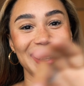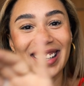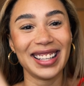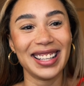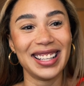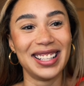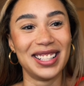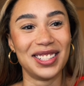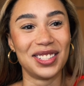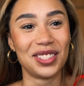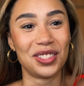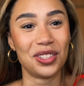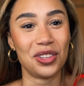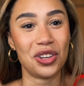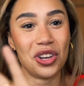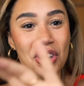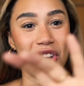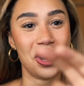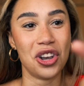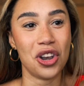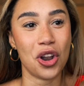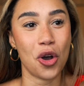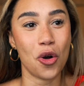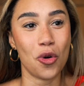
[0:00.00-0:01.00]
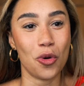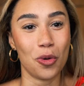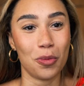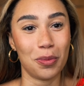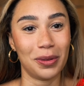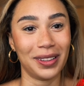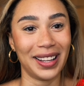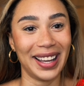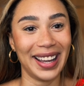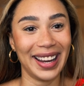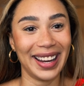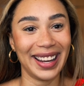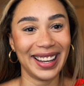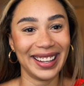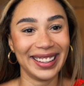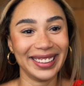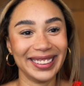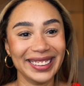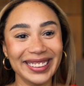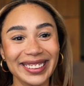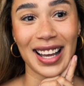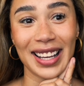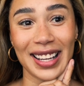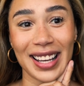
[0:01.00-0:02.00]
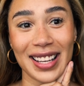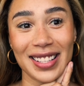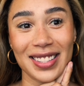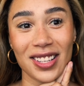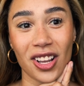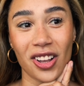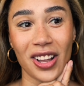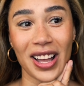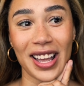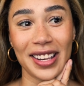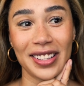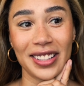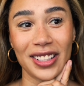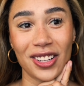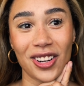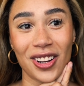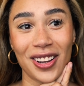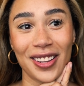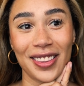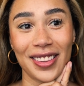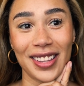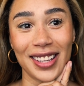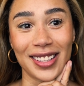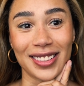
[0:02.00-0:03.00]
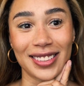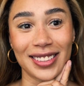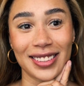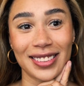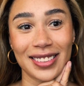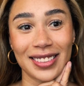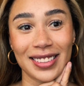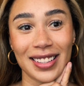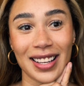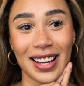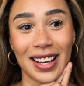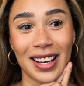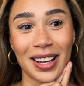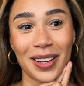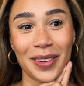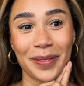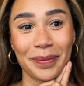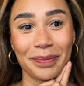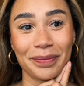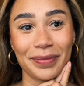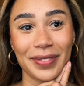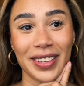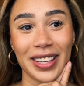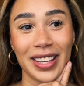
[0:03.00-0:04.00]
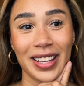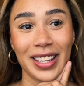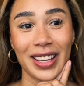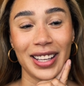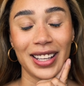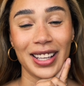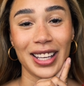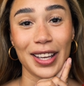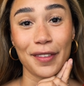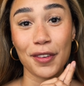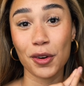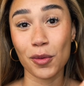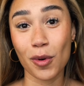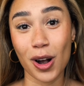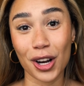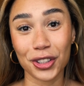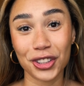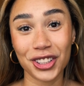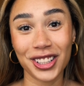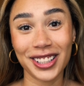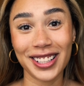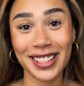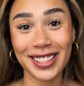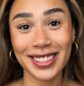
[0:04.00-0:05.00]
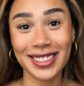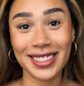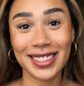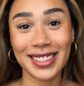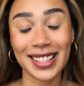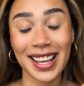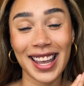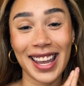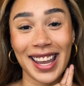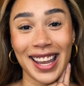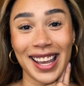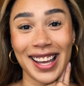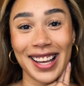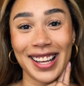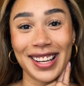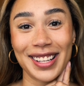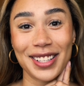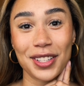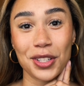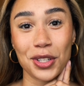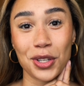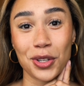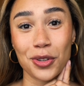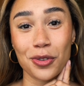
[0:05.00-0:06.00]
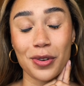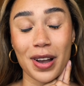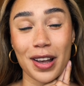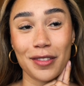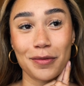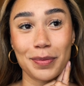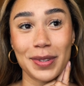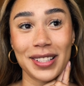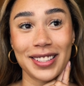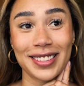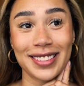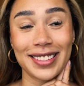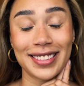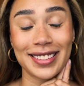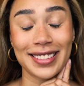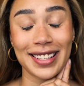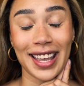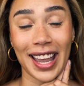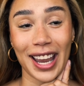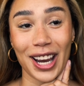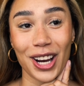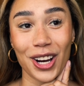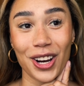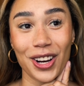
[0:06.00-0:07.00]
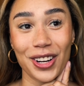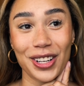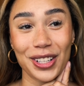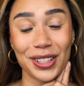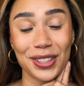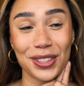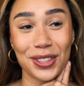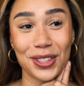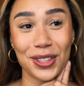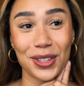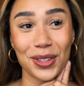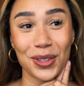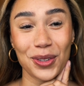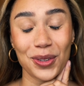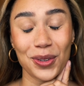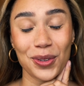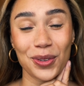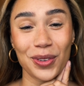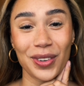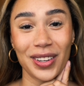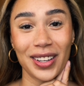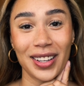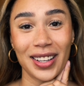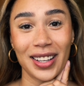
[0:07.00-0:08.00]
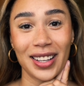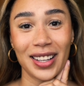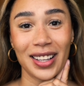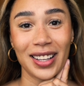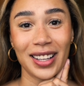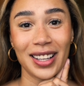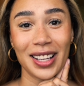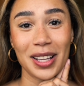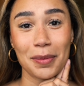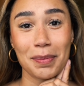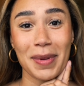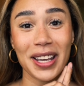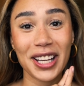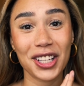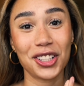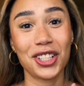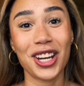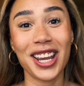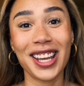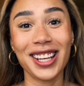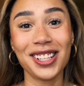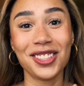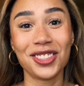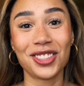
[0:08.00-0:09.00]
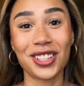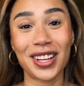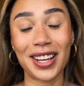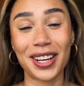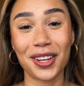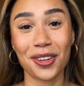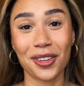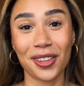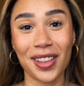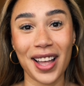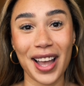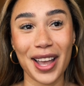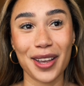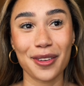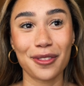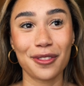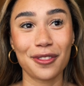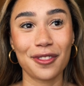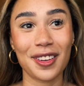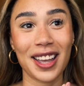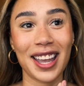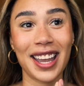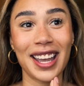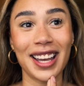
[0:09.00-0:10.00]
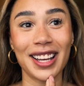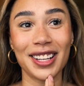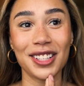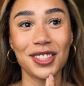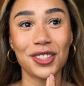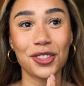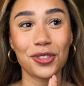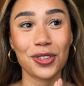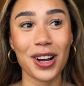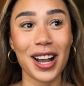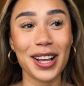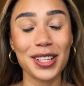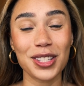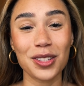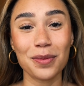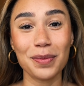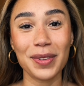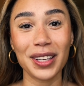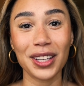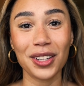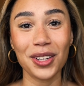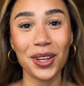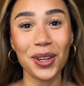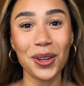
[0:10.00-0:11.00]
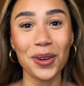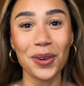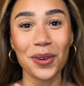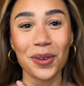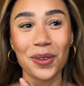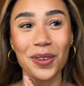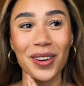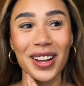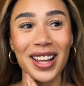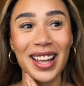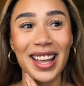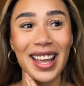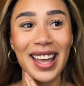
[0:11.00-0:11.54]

is no plan. I guess I'll end it on this. If you're watching this and you have been scared to make a change in your life and try something new,